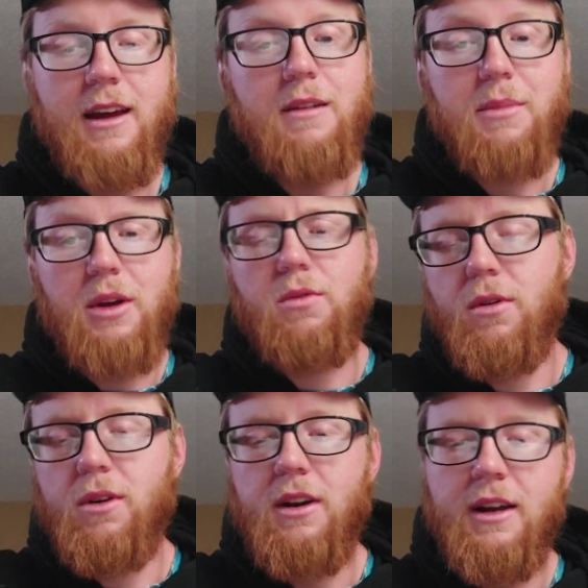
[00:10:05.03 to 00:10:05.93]
can be
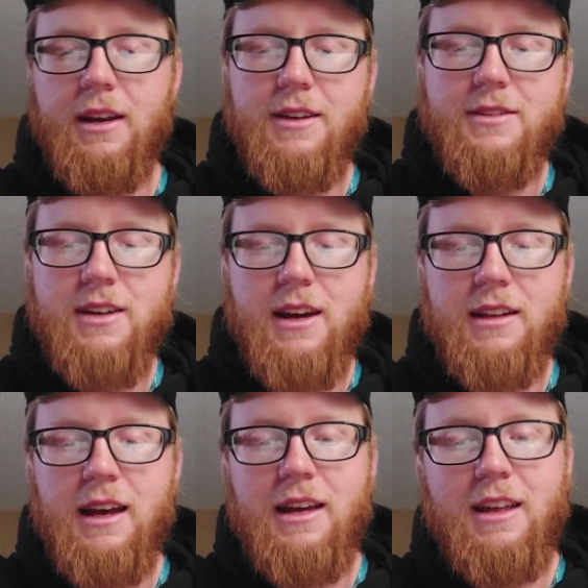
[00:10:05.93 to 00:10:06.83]
quoted, I guess,
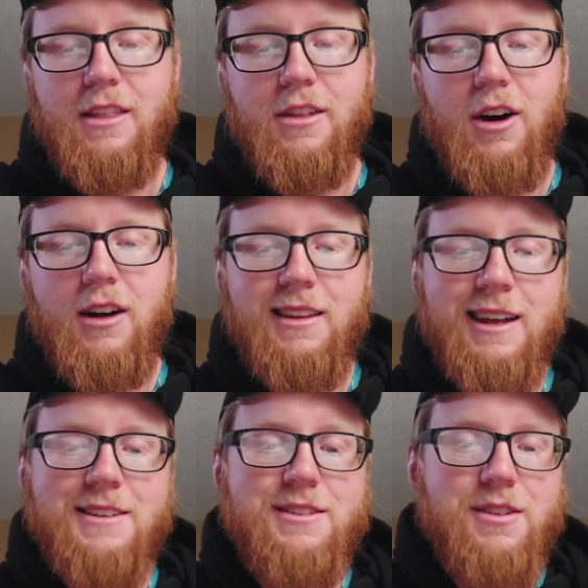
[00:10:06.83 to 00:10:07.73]
saying that he thought
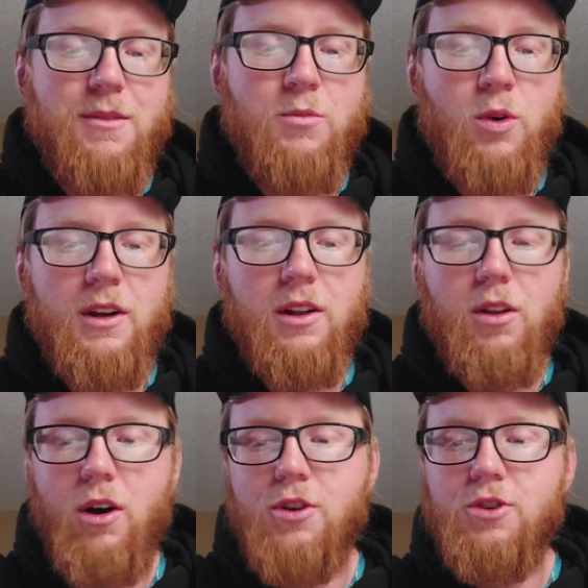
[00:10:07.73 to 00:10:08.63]
that somewhat
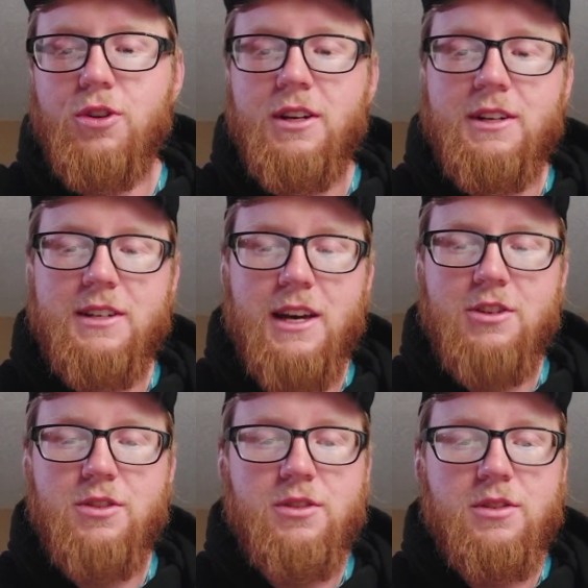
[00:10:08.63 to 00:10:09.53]
larger
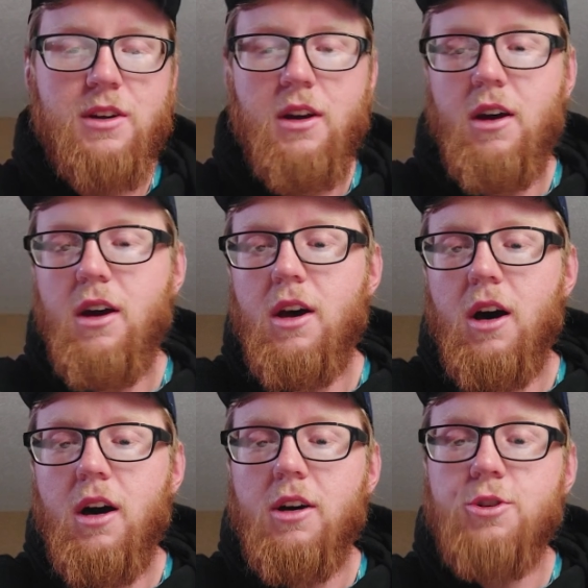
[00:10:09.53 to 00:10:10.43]
concessions
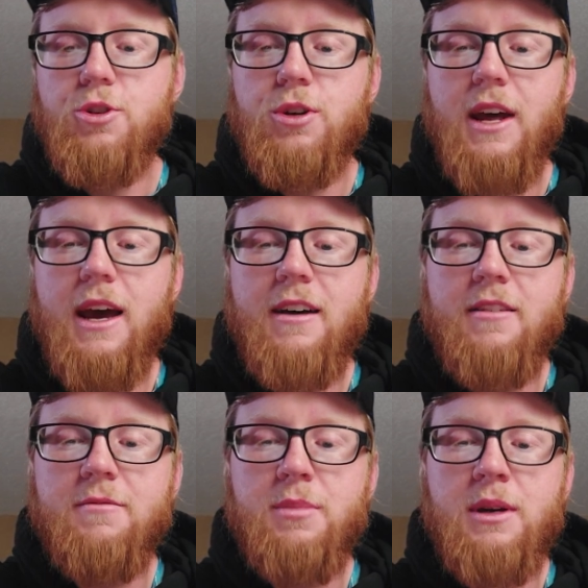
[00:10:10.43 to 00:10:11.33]
uh, should
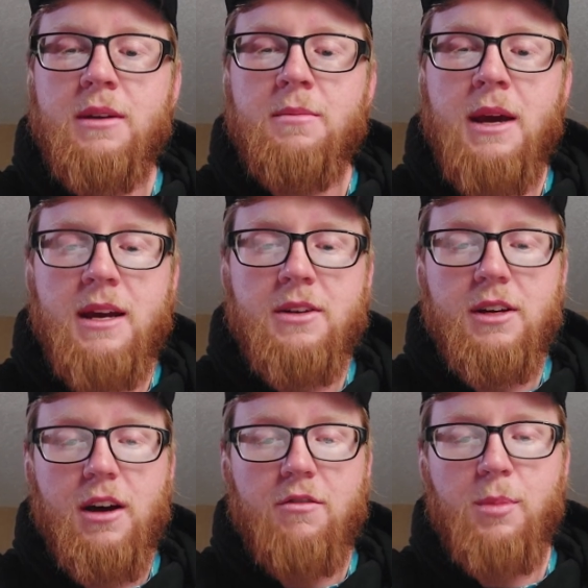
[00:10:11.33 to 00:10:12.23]
have been made
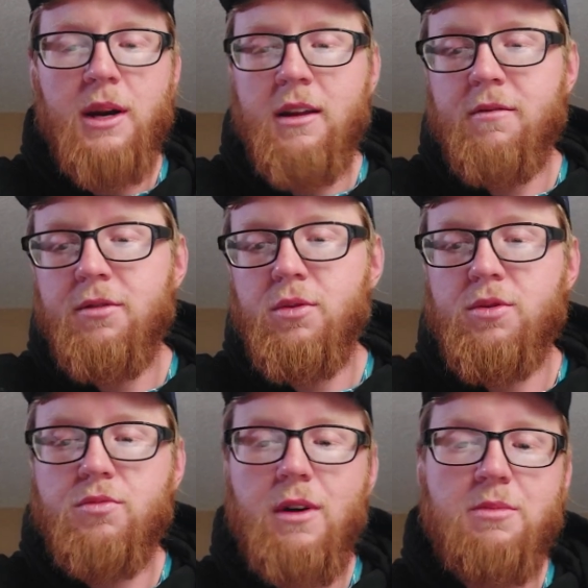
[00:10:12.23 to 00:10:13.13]
to government
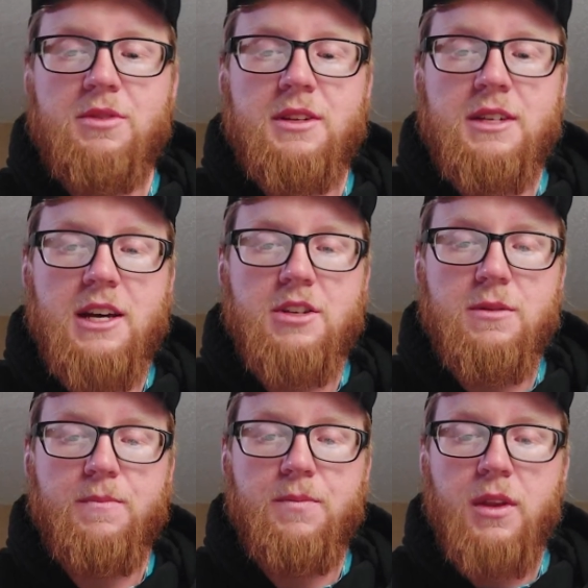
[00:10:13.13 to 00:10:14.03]
influence and representation.